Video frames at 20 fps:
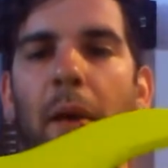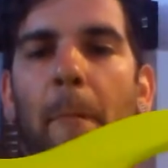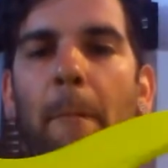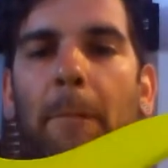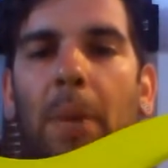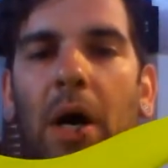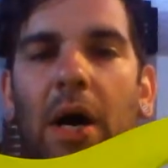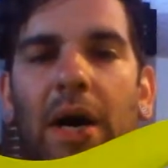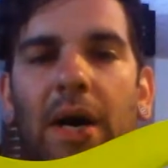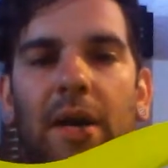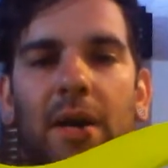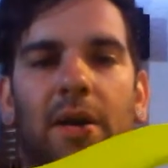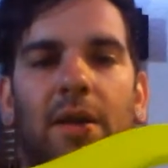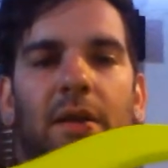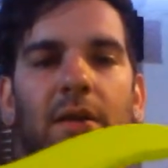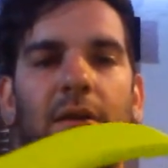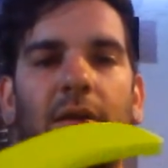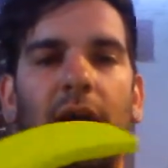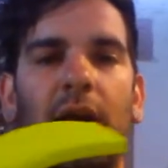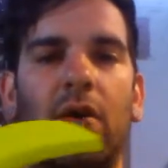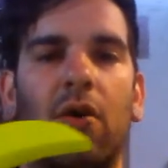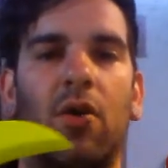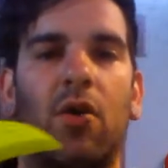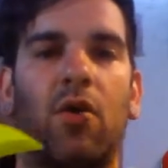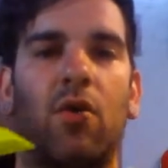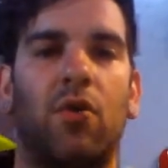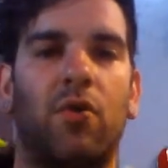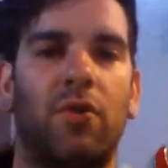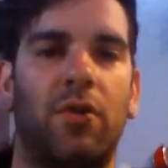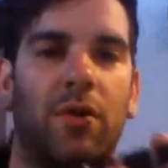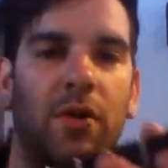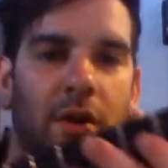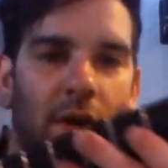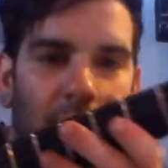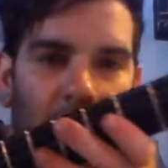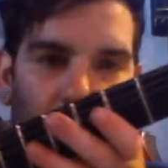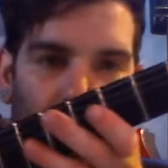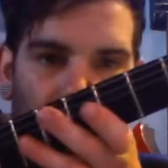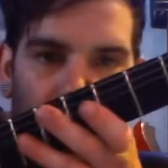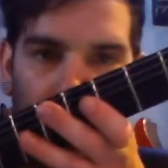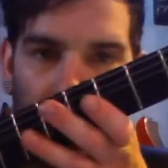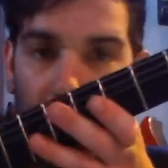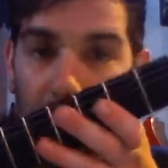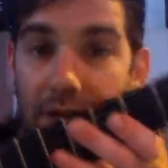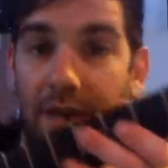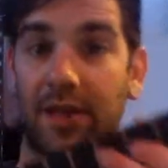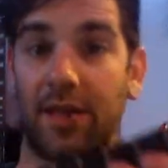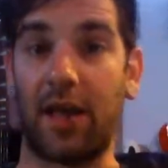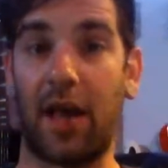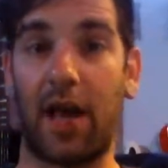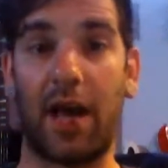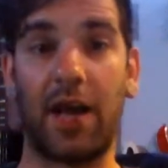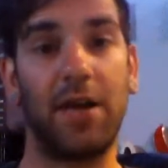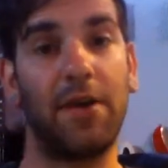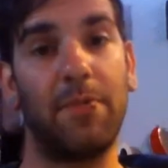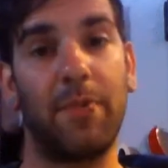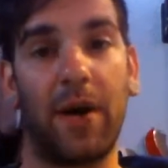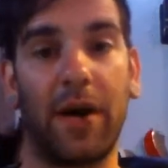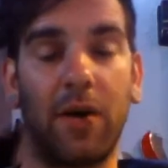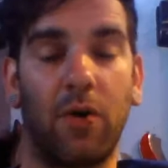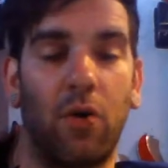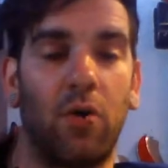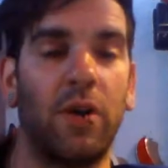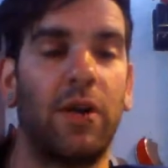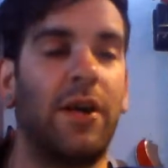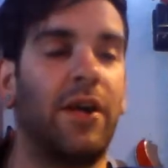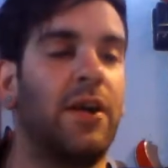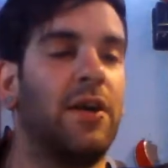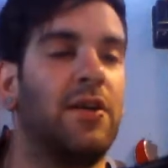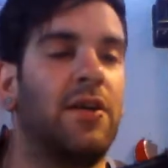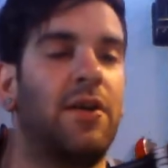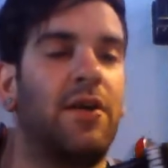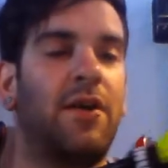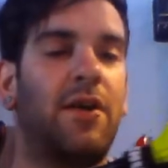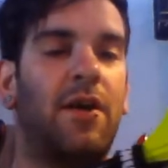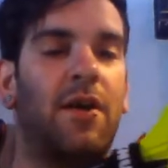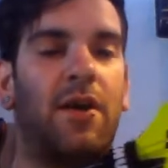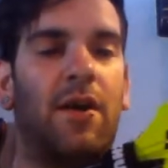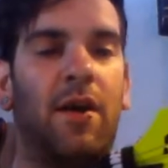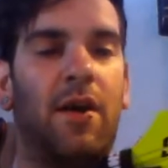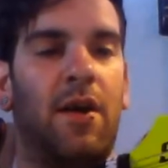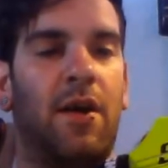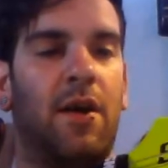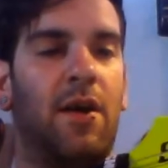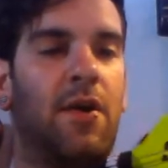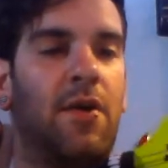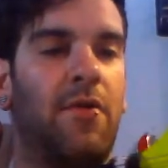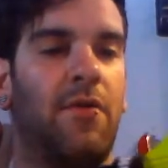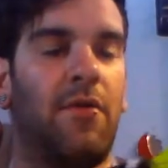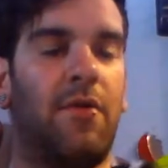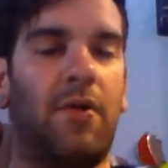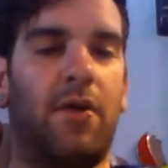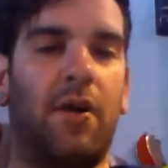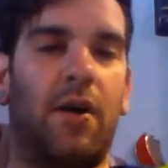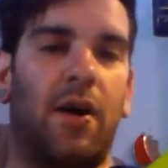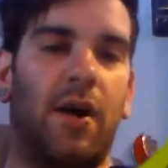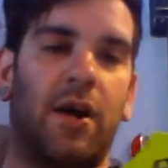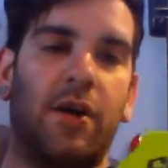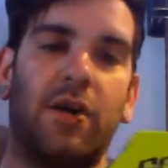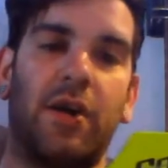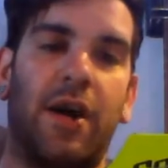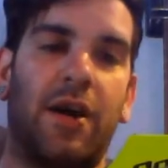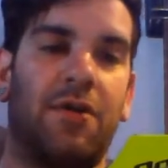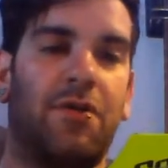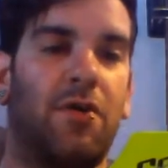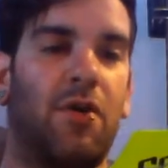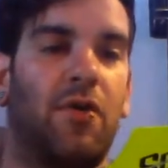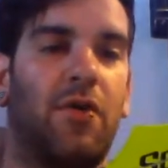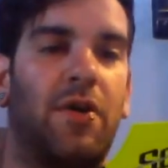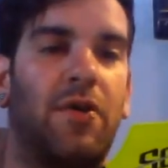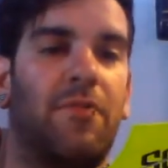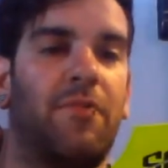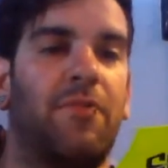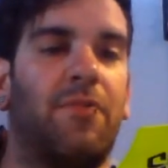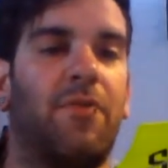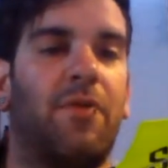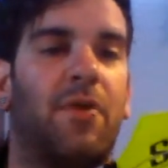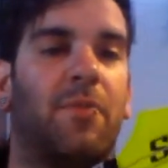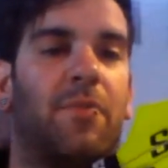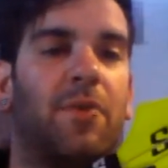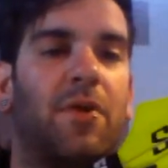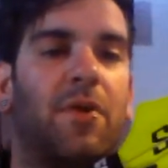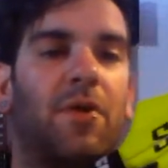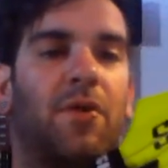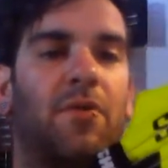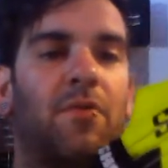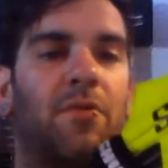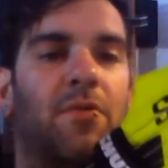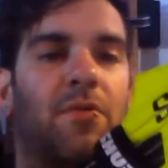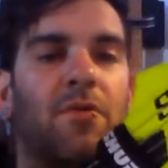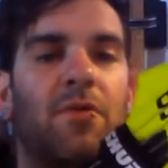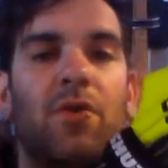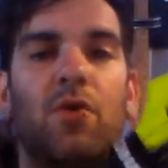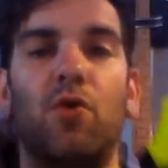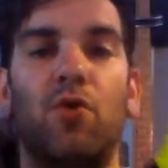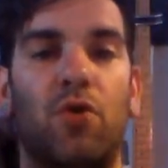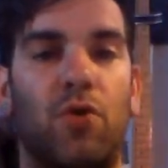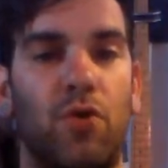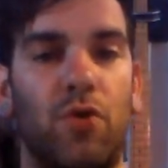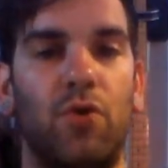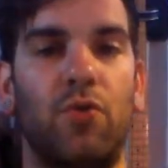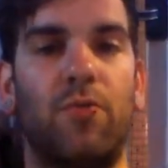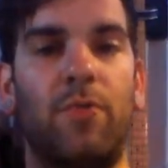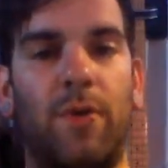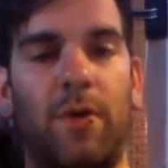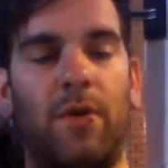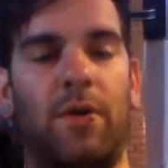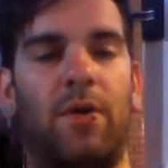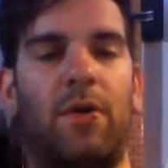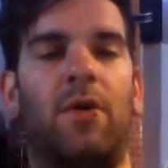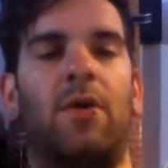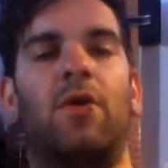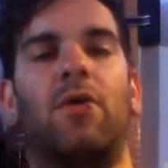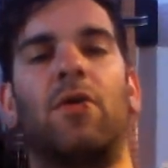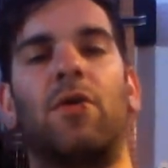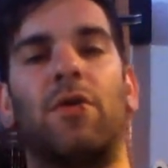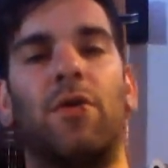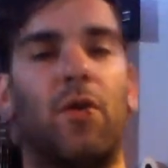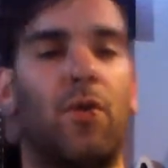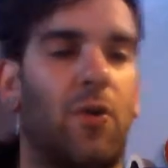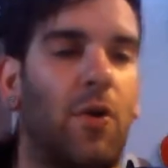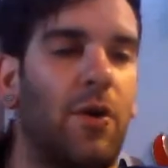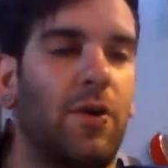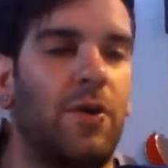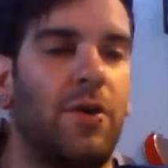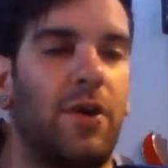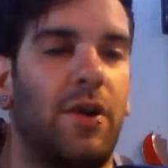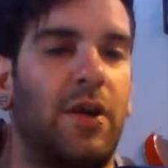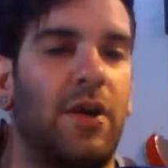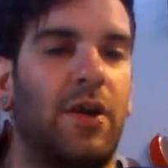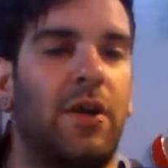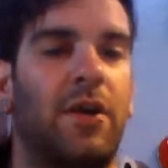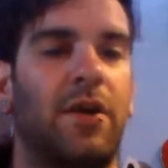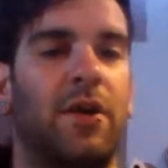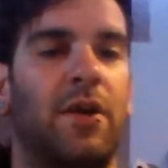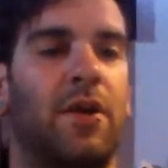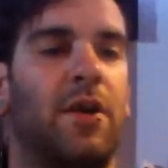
but they are owned and designed by Ola Englund. You guys know him from YouTube or The Haunted,